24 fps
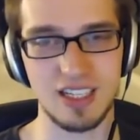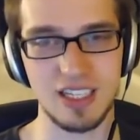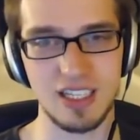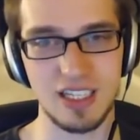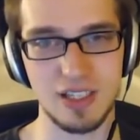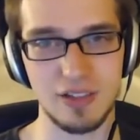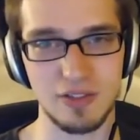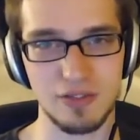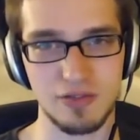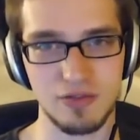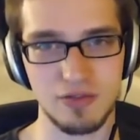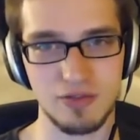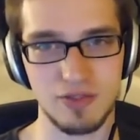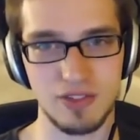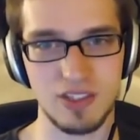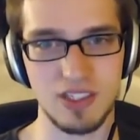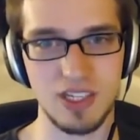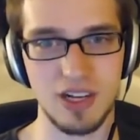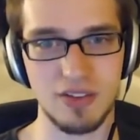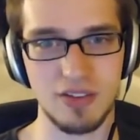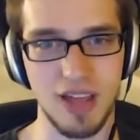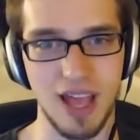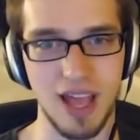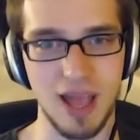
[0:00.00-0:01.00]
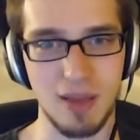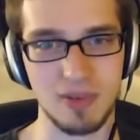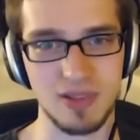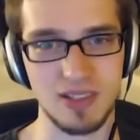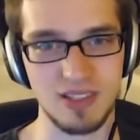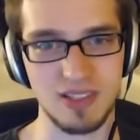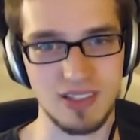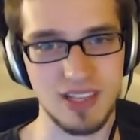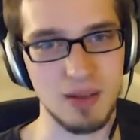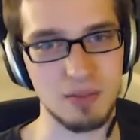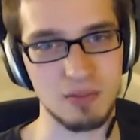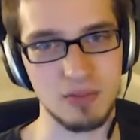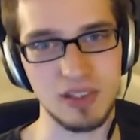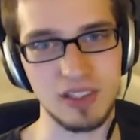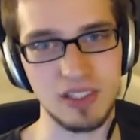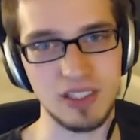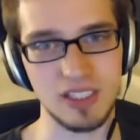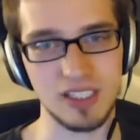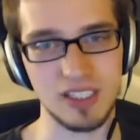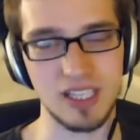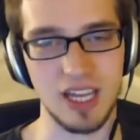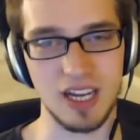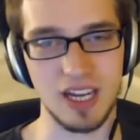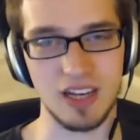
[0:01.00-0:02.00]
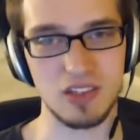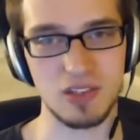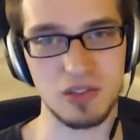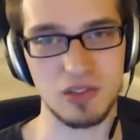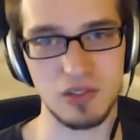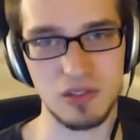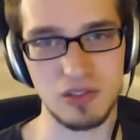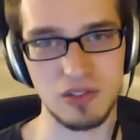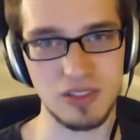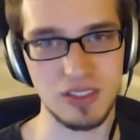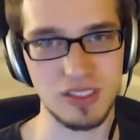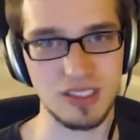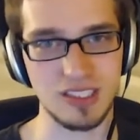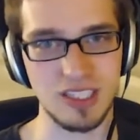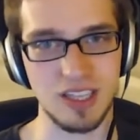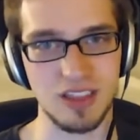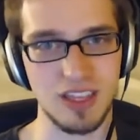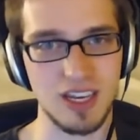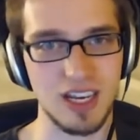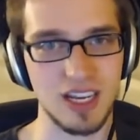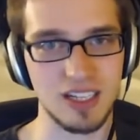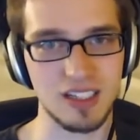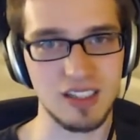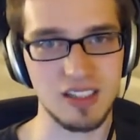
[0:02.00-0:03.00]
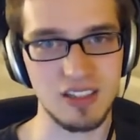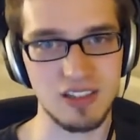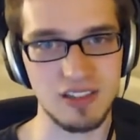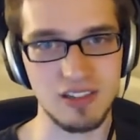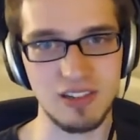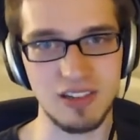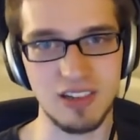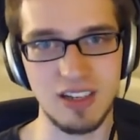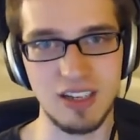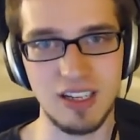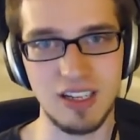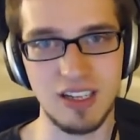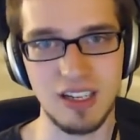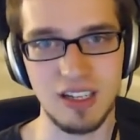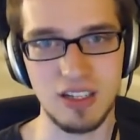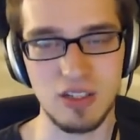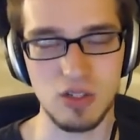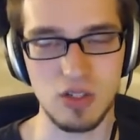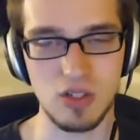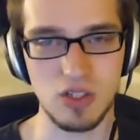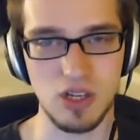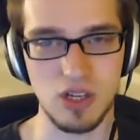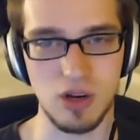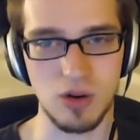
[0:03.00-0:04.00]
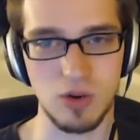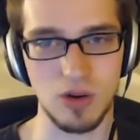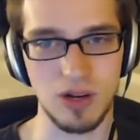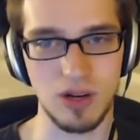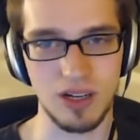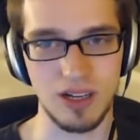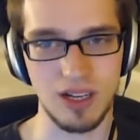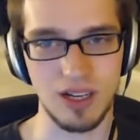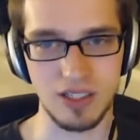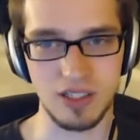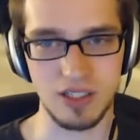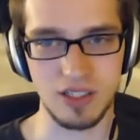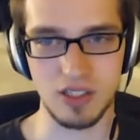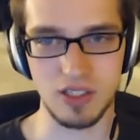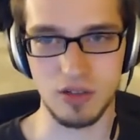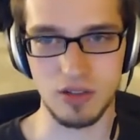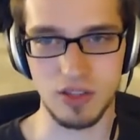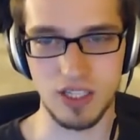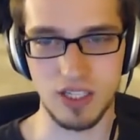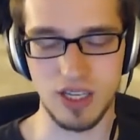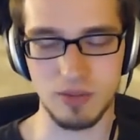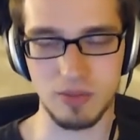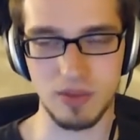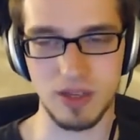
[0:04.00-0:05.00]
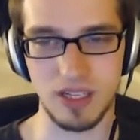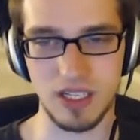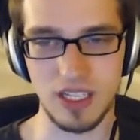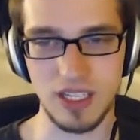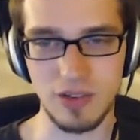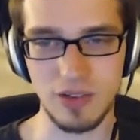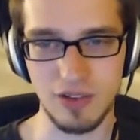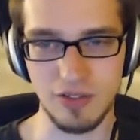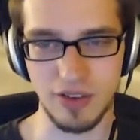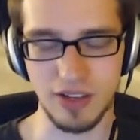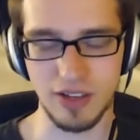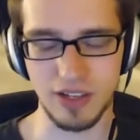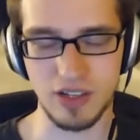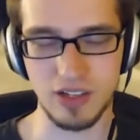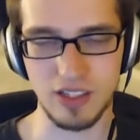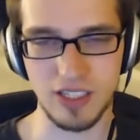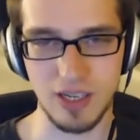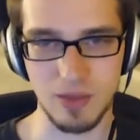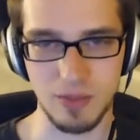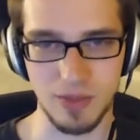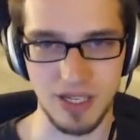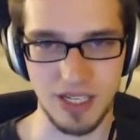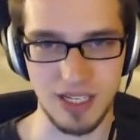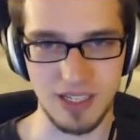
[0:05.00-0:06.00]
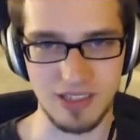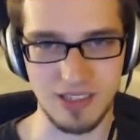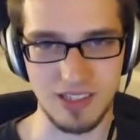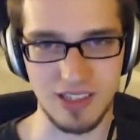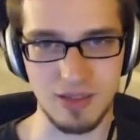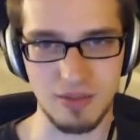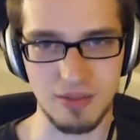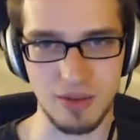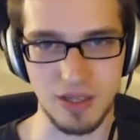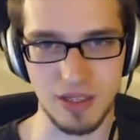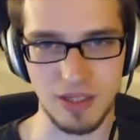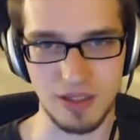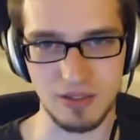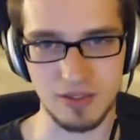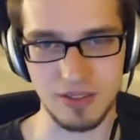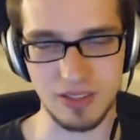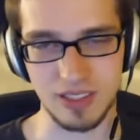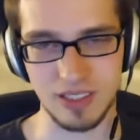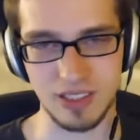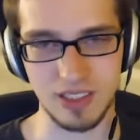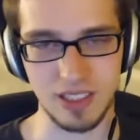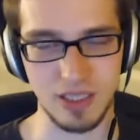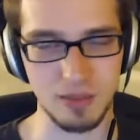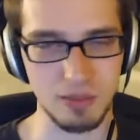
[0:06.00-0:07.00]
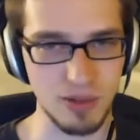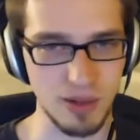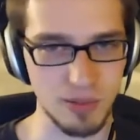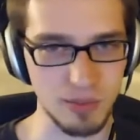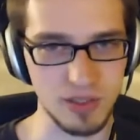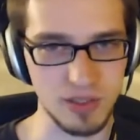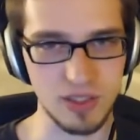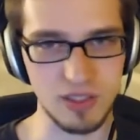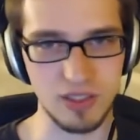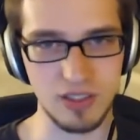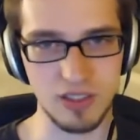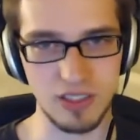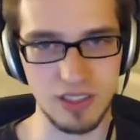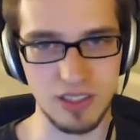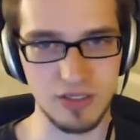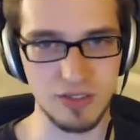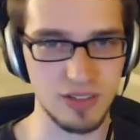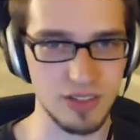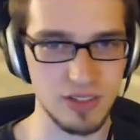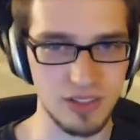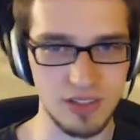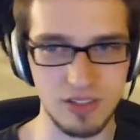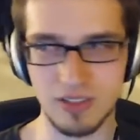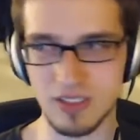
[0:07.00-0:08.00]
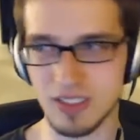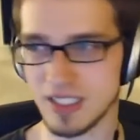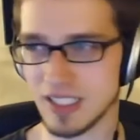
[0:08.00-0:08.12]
if stuff happens, I'm really kind of screwed and there's nothing I can do. So I don't think I'm going to, even if I could get my hands on the beta, which I probably could even though I don't